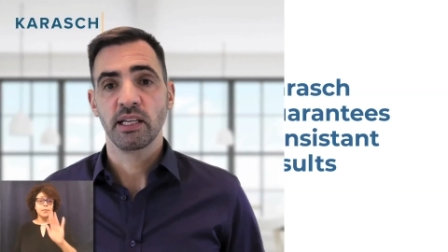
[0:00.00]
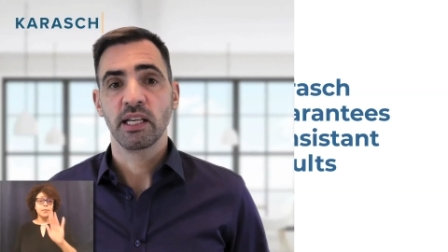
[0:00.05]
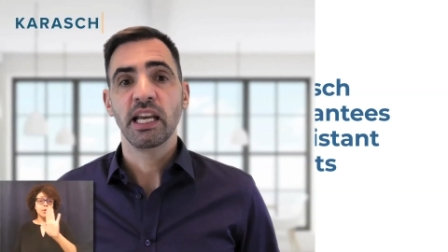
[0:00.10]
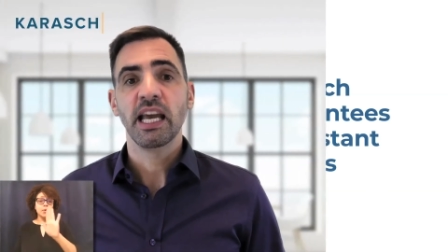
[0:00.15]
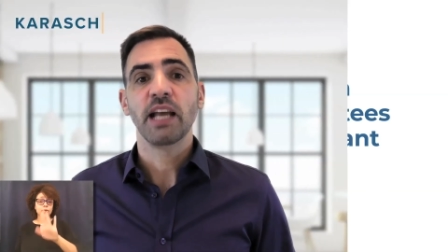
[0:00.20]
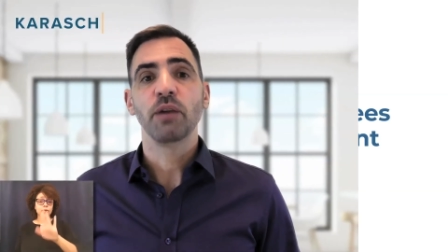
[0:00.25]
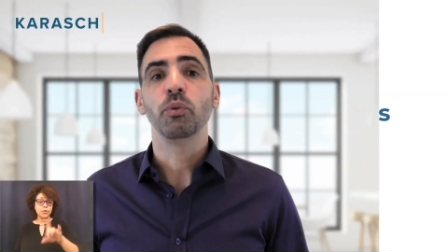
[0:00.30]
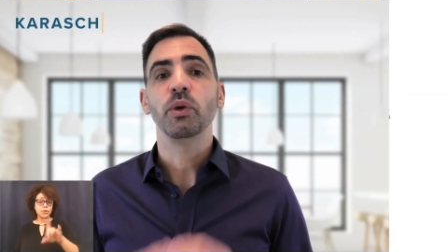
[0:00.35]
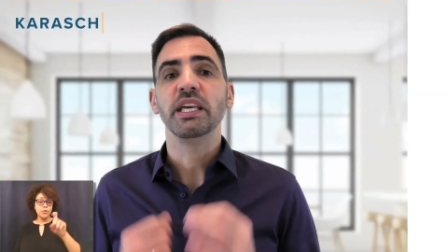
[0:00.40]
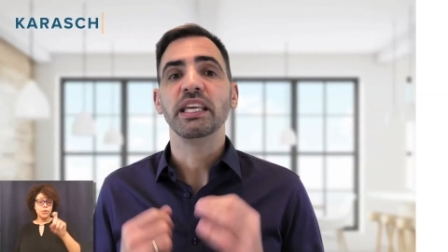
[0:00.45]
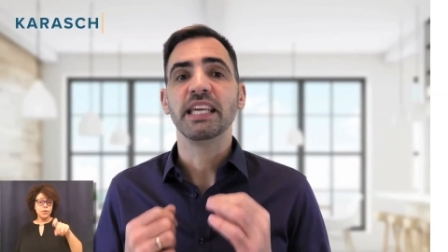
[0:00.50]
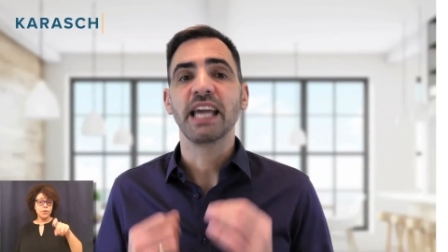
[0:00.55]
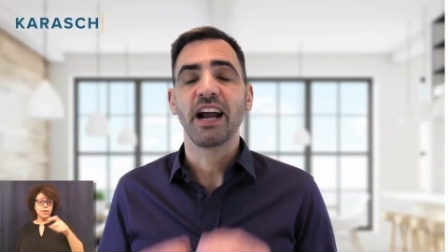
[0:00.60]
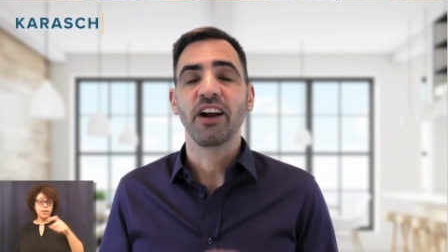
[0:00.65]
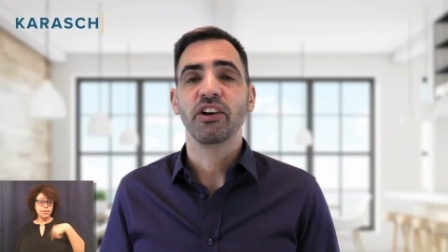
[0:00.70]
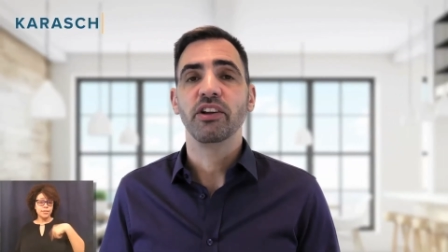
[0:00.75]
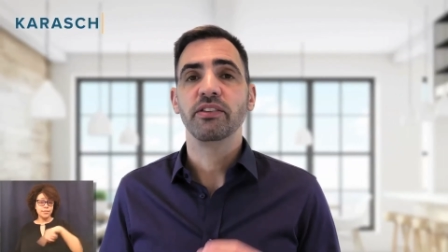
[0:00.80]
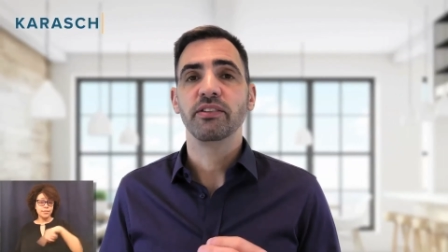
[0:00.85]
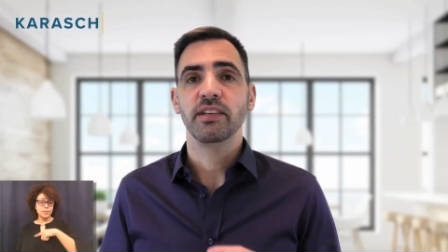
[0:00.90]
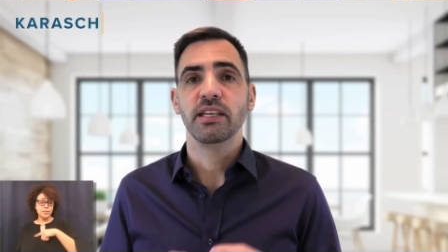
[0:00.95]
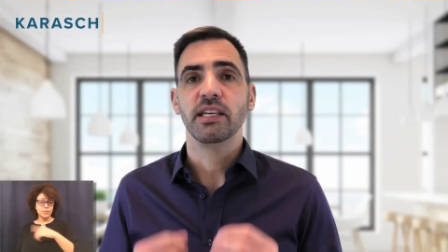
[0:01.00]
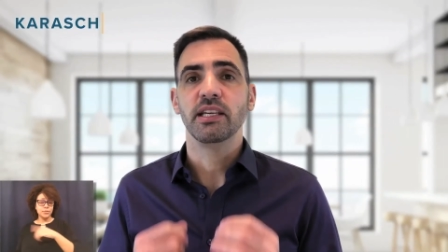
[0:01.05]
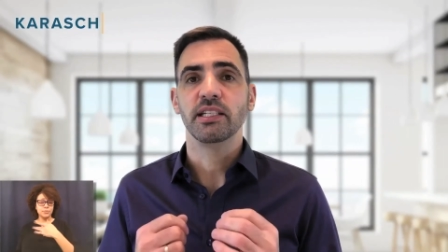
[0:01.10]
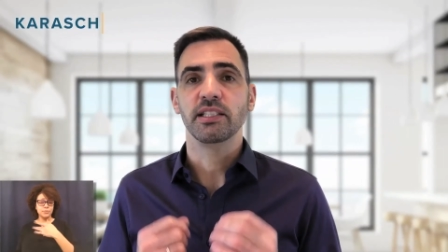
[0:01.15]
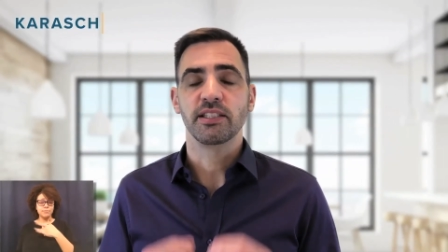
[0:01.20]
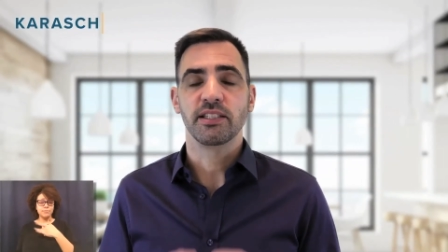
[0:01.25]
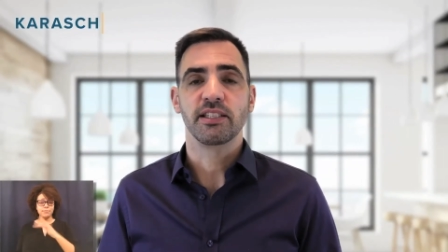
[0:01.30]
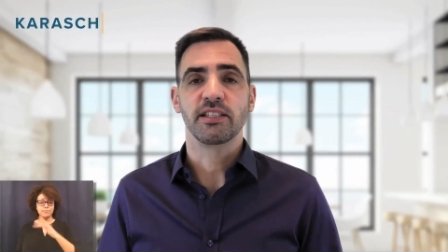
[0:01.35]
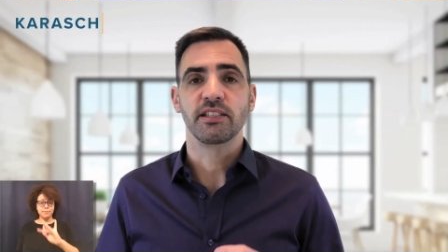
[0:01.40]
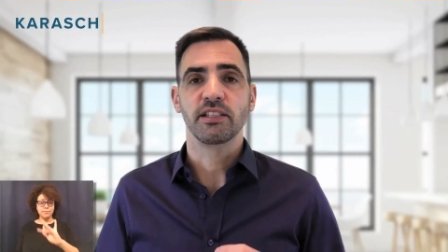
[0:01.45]
and we guarantee
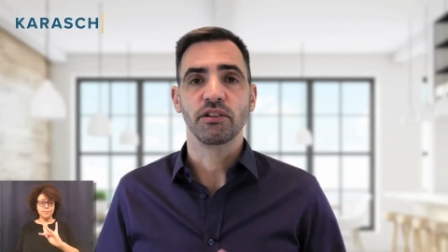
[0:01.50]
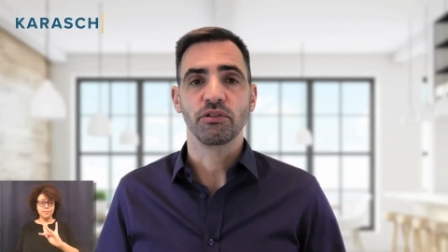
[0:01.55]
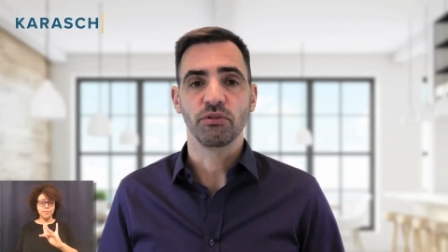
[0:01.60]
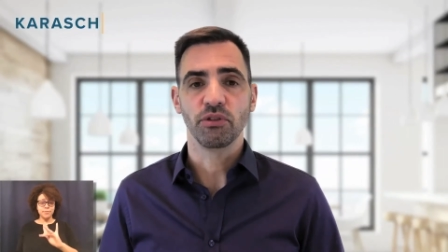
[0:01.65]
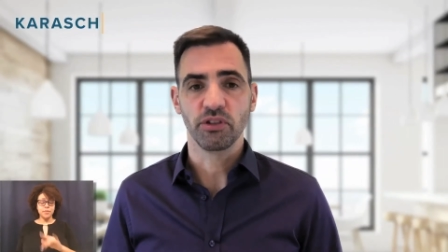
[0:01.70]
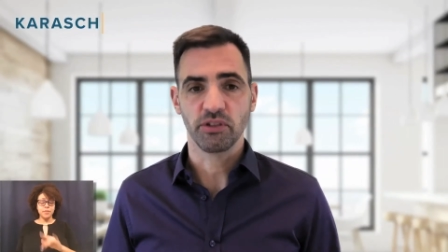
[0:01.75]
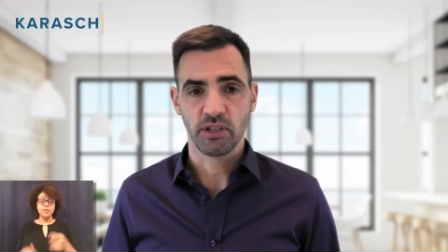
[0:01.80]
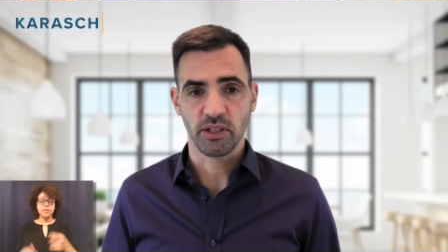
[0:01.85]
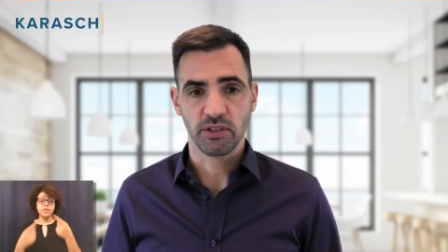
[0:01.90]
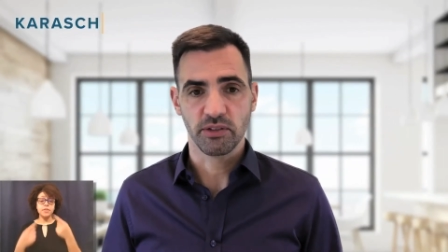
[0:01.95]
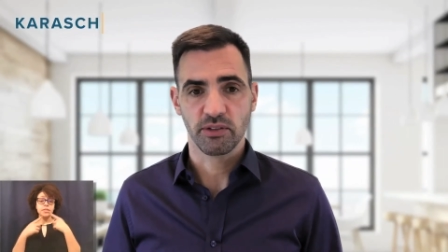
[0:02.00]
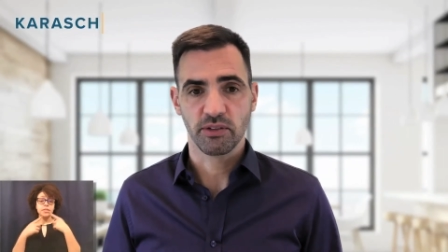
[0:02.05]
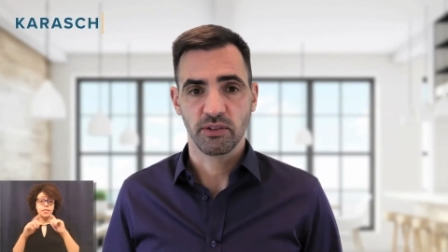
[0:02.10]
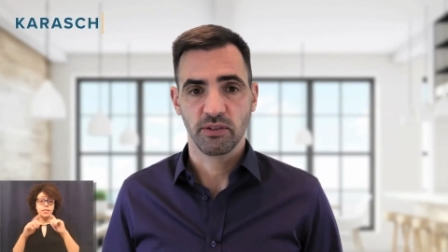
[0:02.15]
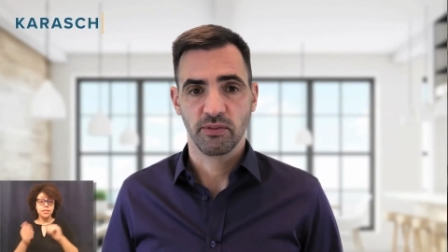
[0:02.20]
consistent results.